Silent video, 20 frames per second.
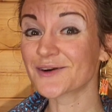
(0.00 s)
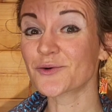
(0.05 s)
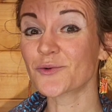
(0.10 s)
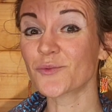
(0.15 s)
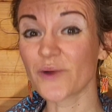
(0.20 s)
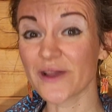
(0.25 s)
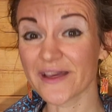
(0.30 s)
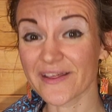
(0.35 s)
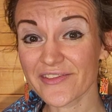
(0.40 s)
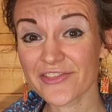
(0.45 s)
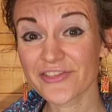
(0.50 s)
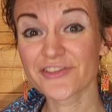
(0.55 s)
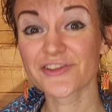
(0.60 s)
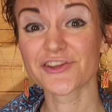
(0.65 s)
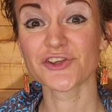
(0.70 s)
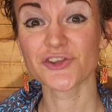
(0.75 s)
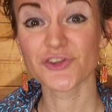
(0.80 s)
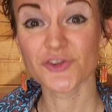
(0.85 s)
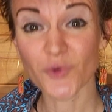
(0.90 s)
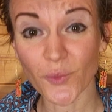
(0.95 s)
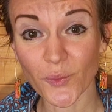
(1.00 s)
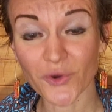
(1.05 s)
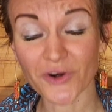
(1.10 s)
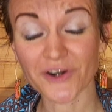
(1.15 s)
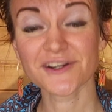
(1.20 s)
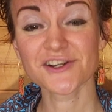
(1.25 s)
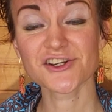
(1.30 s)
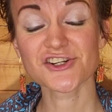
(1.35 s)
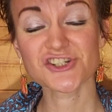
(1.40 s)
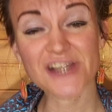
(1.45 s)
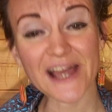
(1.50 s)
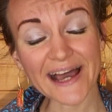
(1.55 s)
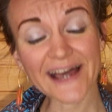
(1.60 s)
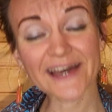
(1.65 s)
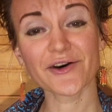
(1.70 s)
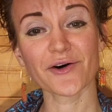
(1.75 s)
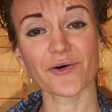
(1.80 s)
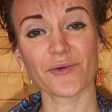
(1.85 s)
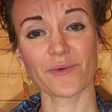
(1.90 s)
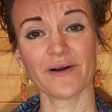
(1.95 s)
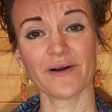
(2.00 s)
with your shadow.